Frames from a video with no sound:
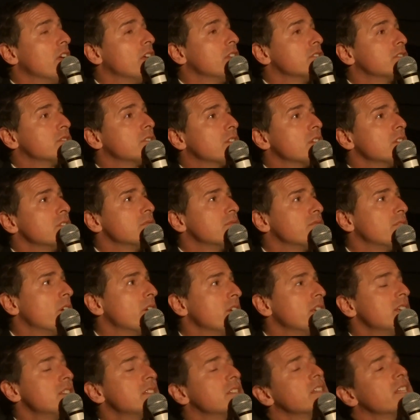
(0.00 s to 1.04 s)
and can
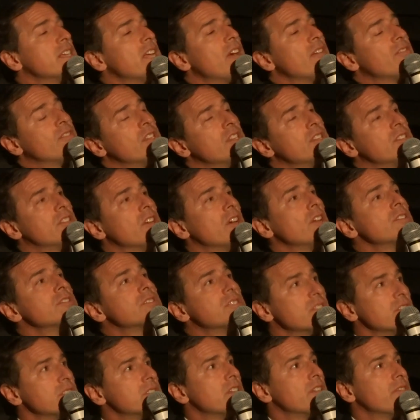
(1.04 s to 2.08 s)
very easily have the
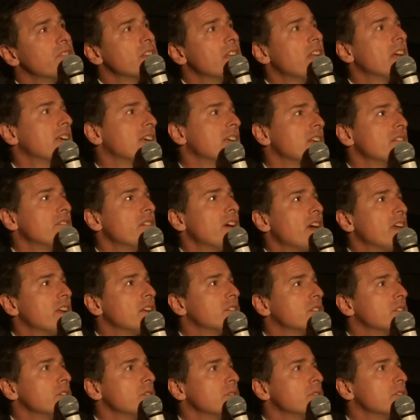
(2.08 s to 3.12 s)
indulgence of a negative
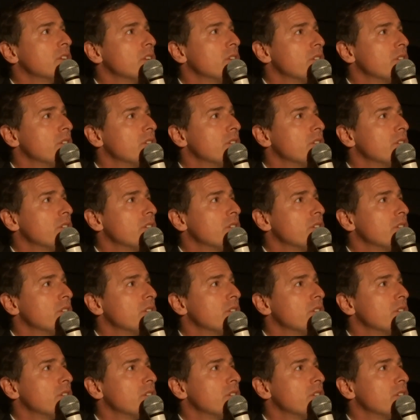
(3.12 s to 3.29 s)
attitude.